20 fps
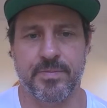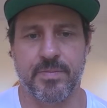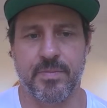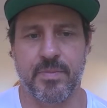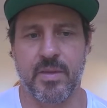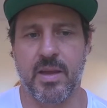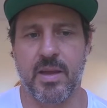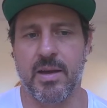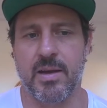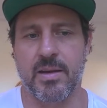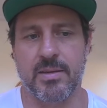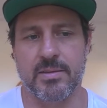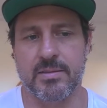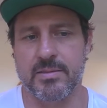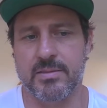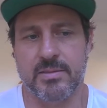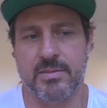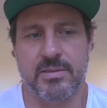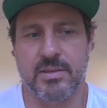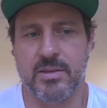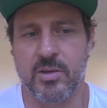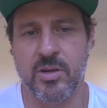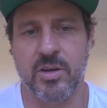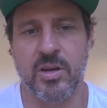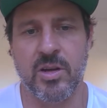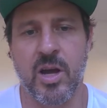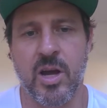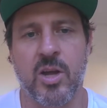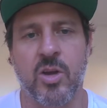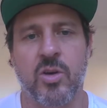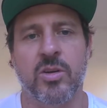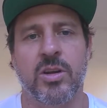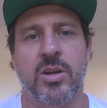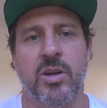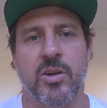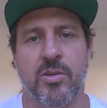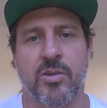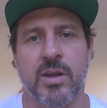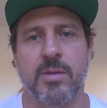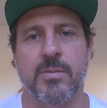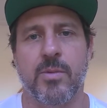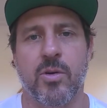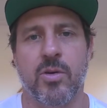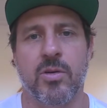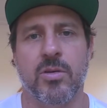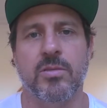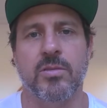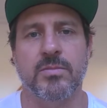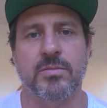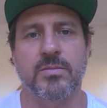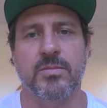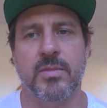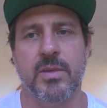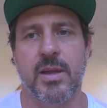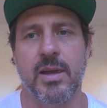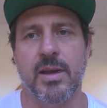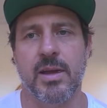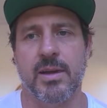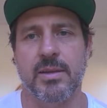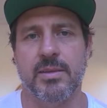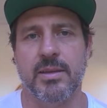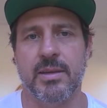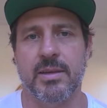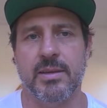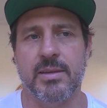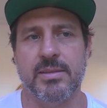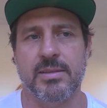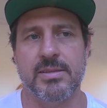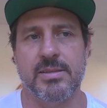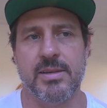Yeah, I couldn't agree more. Yeah, I think it